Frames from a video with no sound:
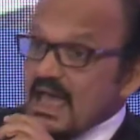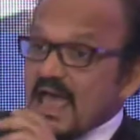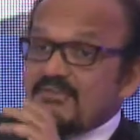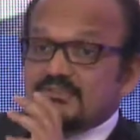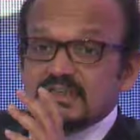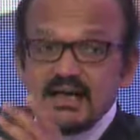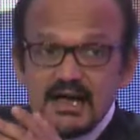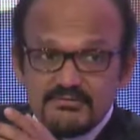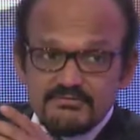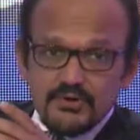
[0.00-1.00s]

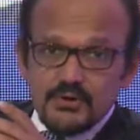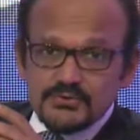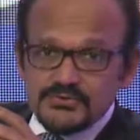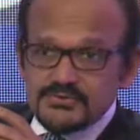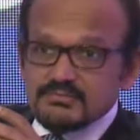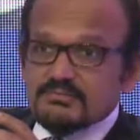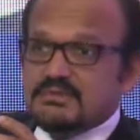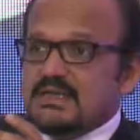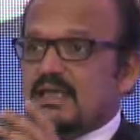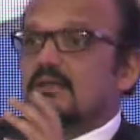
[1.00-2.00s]
FDI flows
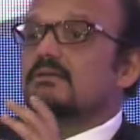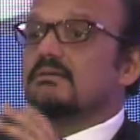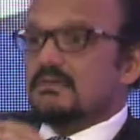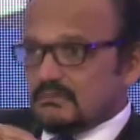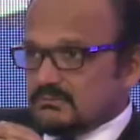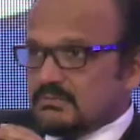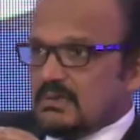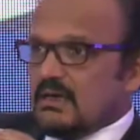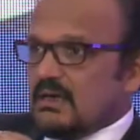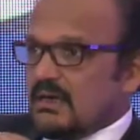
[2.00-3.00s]
tell
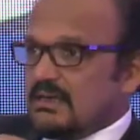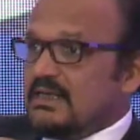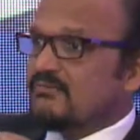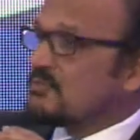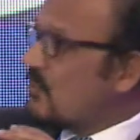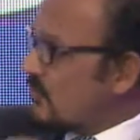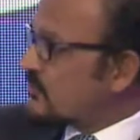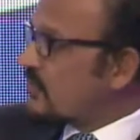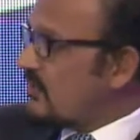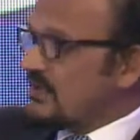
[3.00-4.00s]
an even more
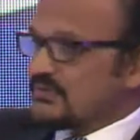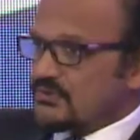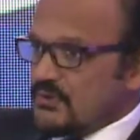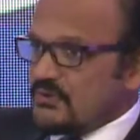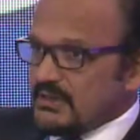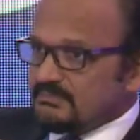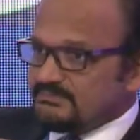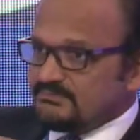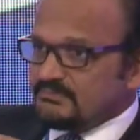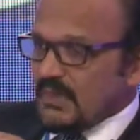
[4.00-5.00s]
sorry story.
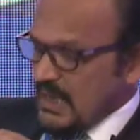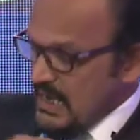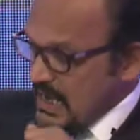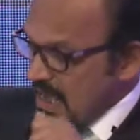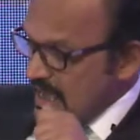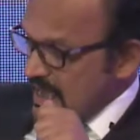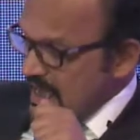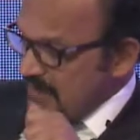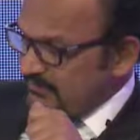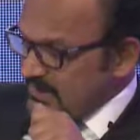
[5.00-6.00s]

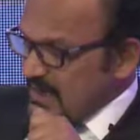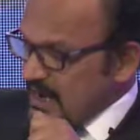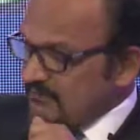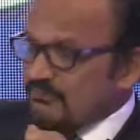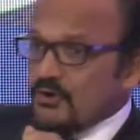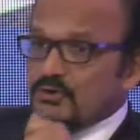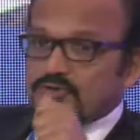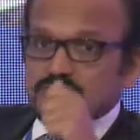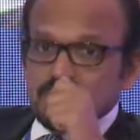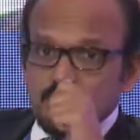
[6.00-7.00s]
FDI
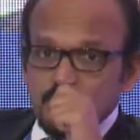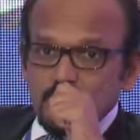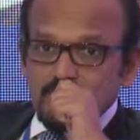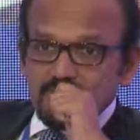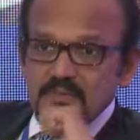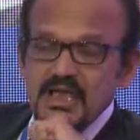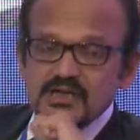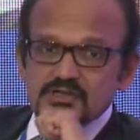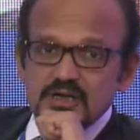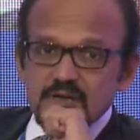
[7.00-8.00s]
flows from
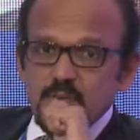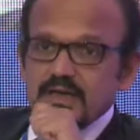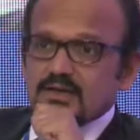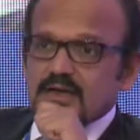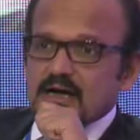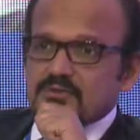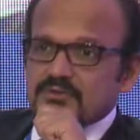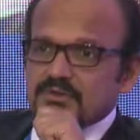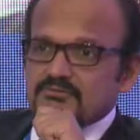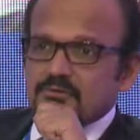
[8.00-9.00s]
Asia, we
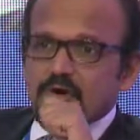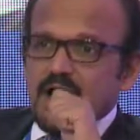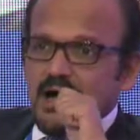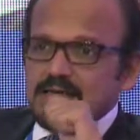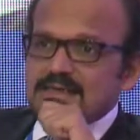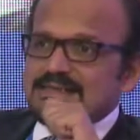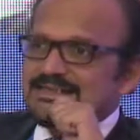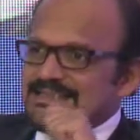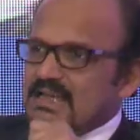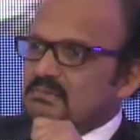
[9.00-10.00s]
accounted for under
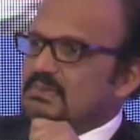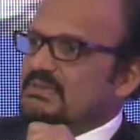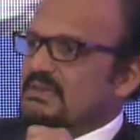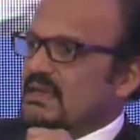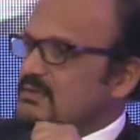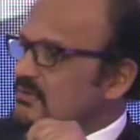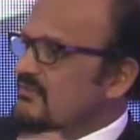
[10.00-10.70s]
10% of